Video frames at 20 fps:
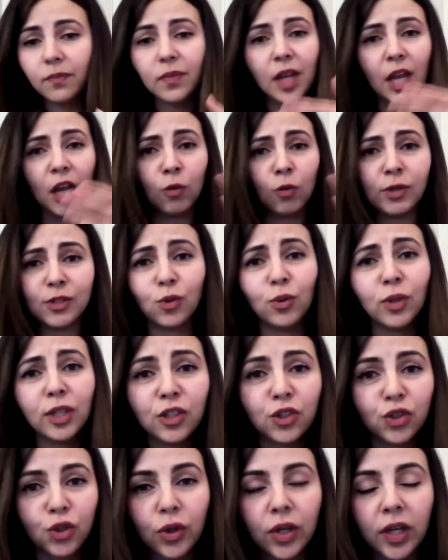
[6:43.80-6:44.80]
I was only
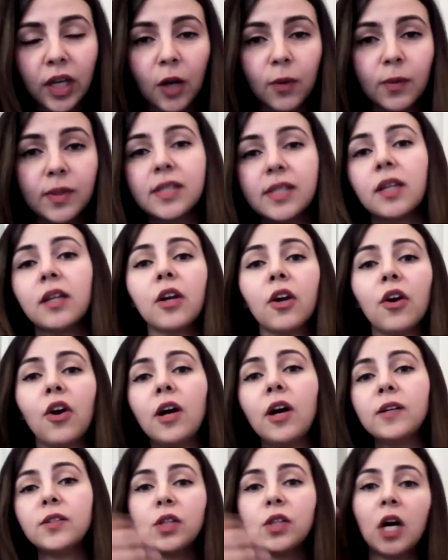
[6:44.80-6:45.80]
joking. I was telling her,
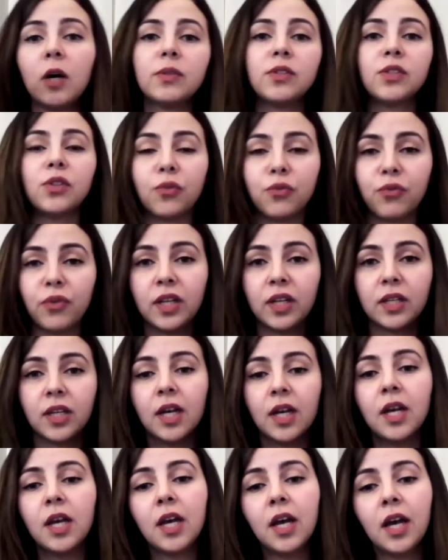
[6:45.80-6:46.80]
so how is your friend
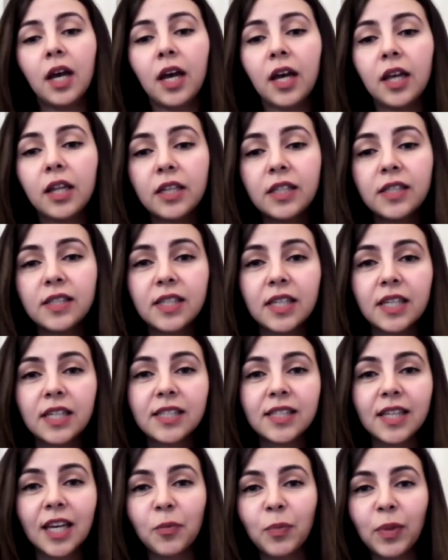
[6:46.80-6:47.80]
these
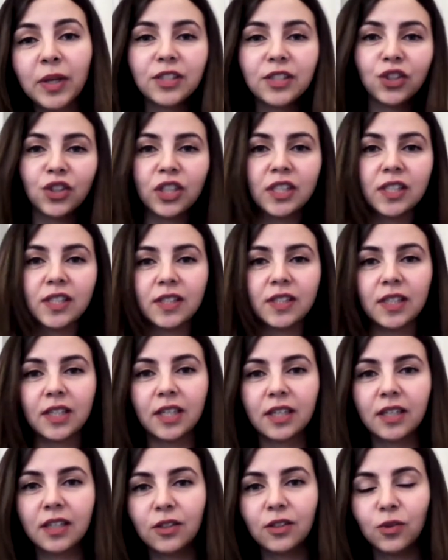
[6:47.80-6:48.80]
days? I bet she's
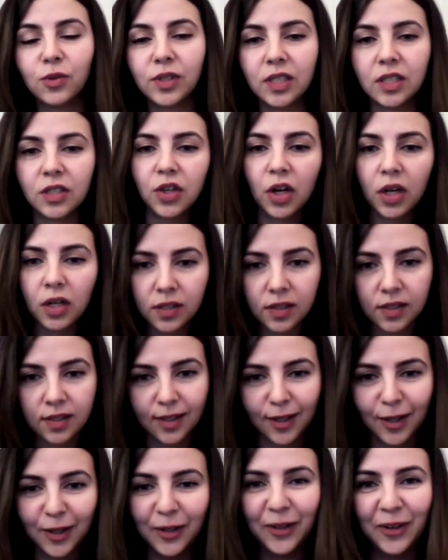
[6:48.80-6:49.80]
using drugs.
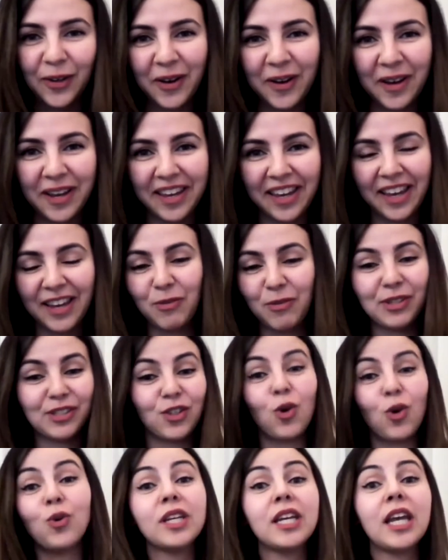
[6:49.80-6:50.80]
Okay, it was
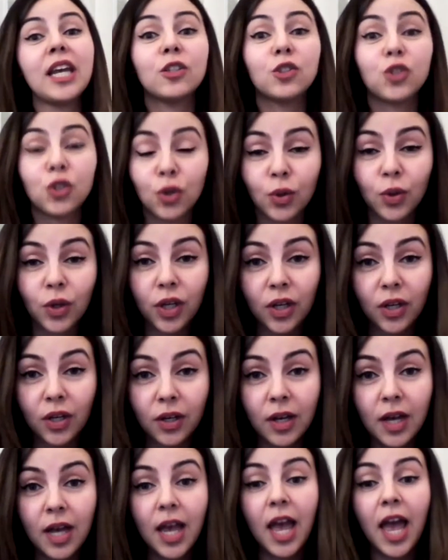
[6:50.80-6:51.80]
only a joke.
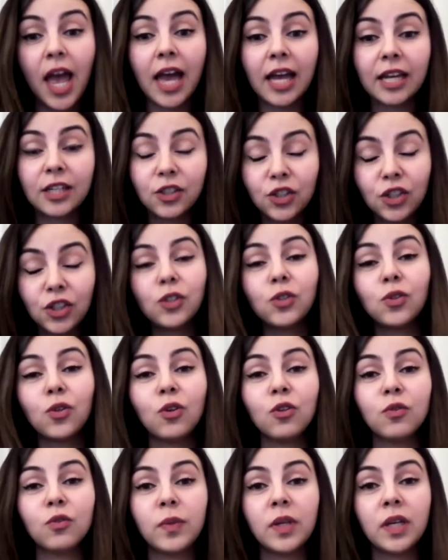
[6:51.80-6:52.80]
And she
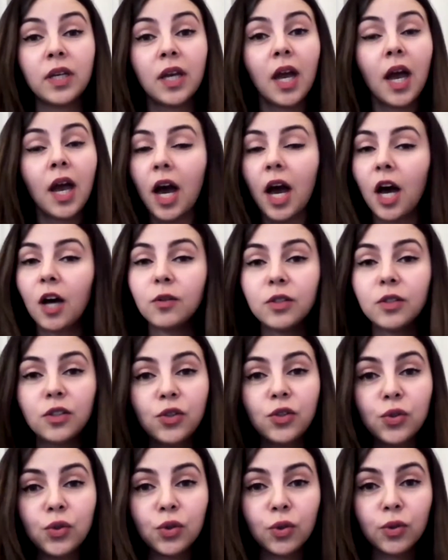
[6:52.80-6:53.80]
told me, how did
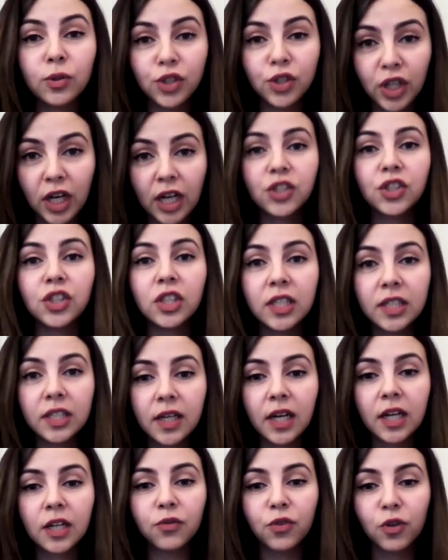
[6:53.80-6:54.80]
you know she actually
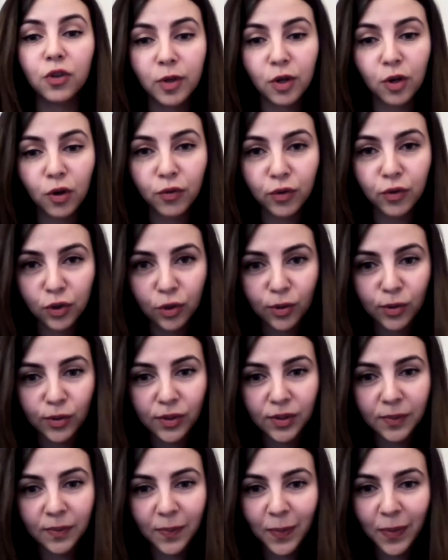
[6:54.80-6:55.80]
died from an overdose?